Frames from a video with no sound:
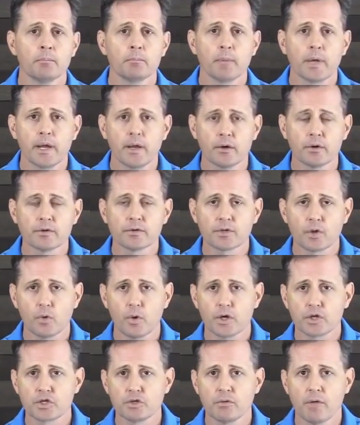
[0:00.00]
But here's the
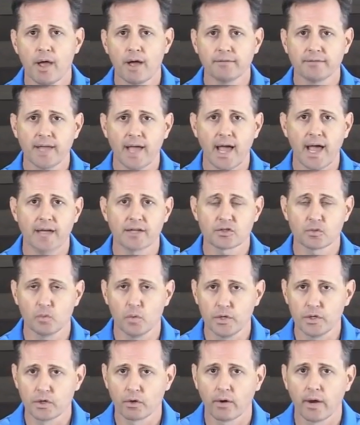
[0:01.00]
question you have to ask
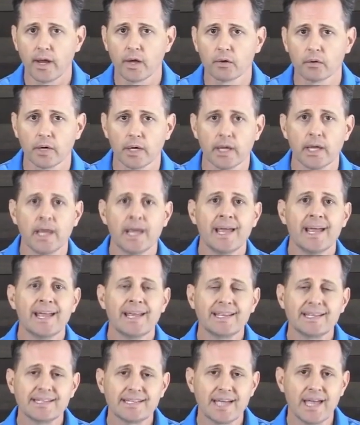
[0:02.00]
when you're angry.
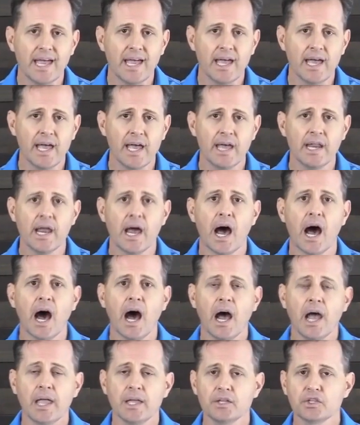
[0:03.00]
Can
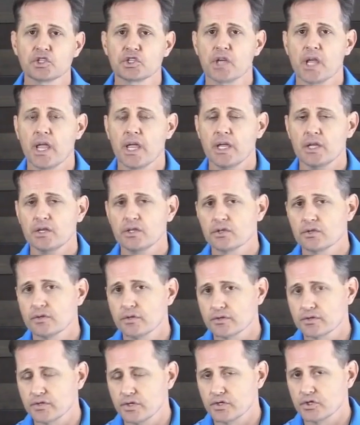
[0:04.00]
I change
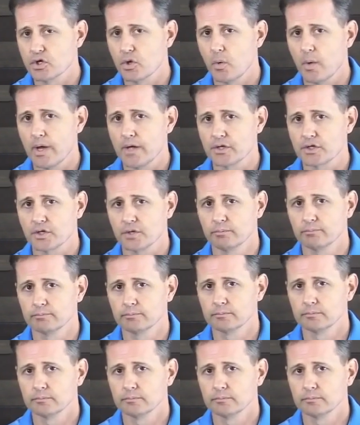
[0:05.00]
the situation?